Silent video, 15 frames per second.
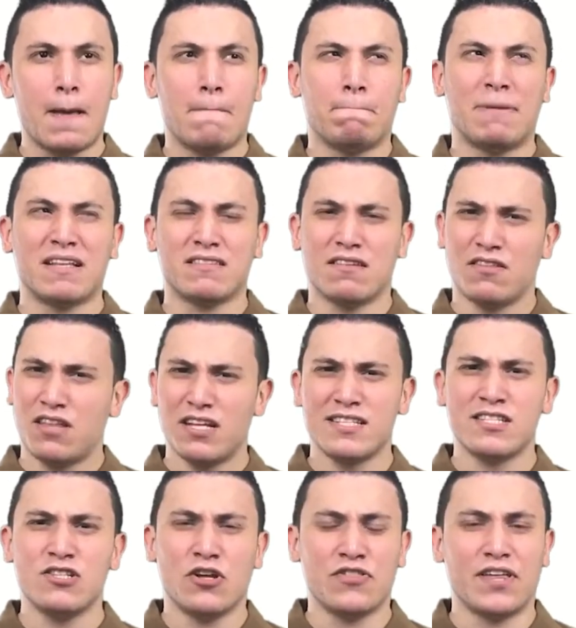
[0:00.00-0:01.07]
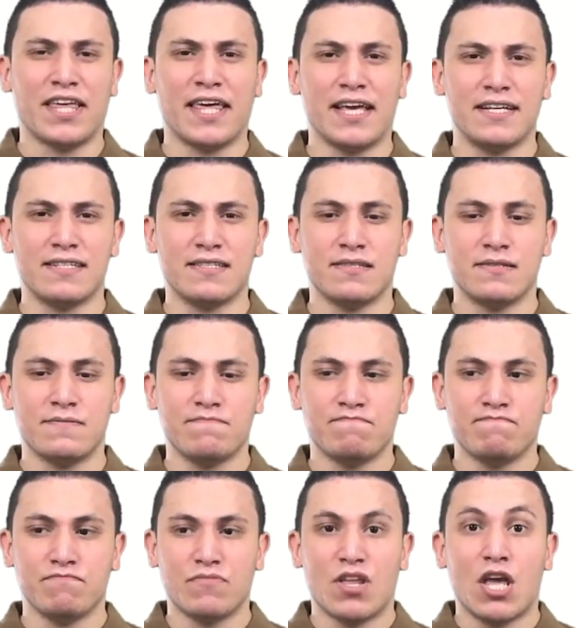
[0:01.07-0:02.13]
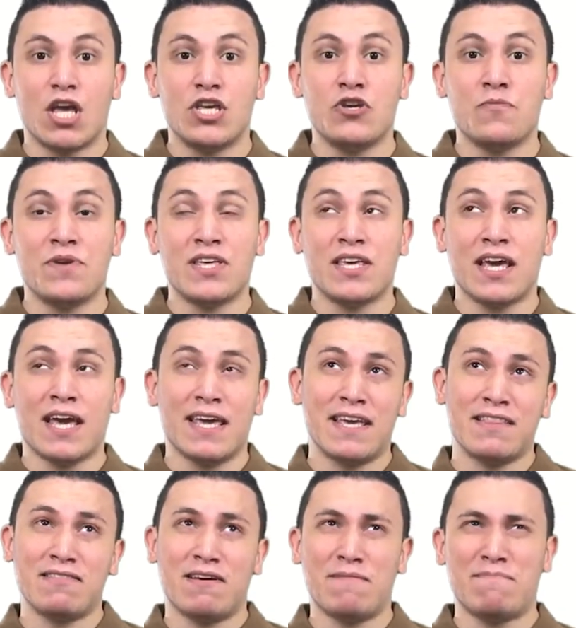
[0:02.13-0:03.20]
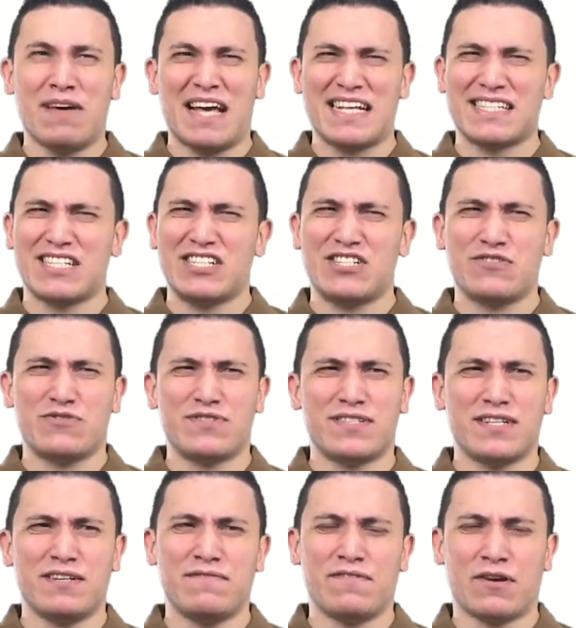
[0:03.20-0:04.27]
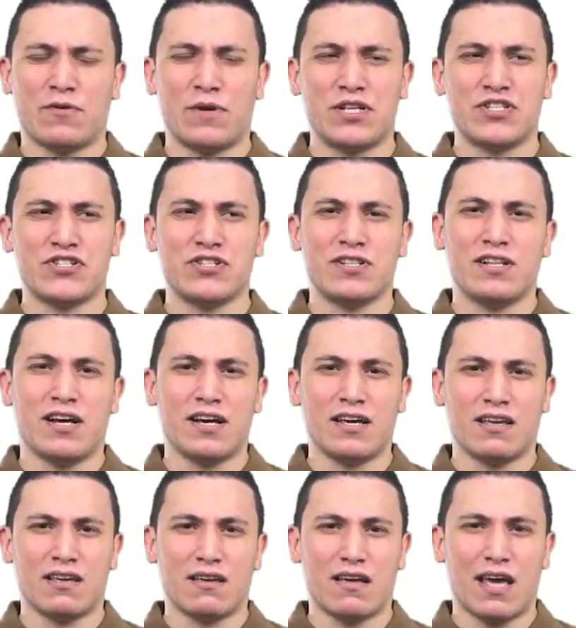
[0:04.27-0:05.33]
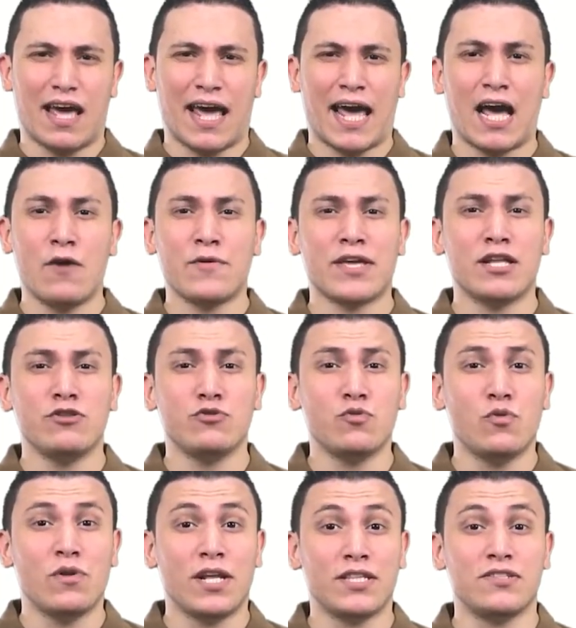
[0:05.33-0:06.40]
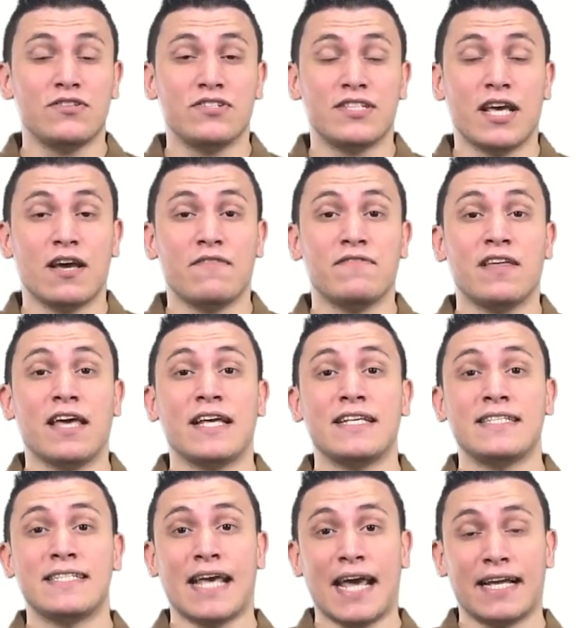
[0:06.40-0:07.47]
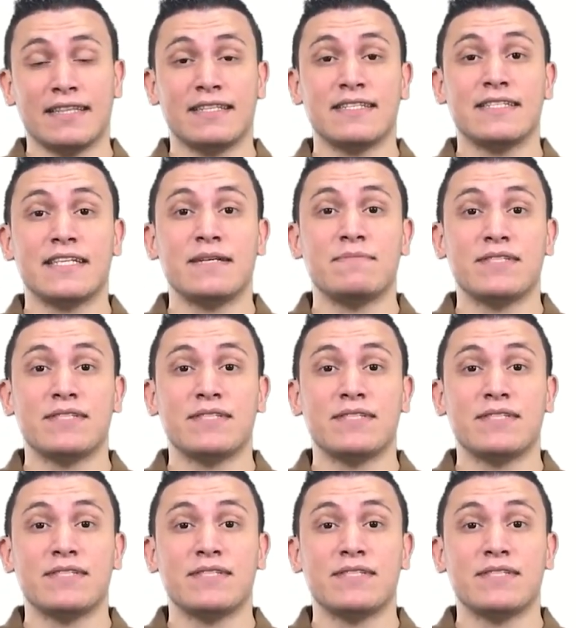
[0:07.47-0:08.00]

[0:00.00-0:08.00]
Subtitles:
But that's not the case. You may end up asking yourself a question like, how can two letters have the exact same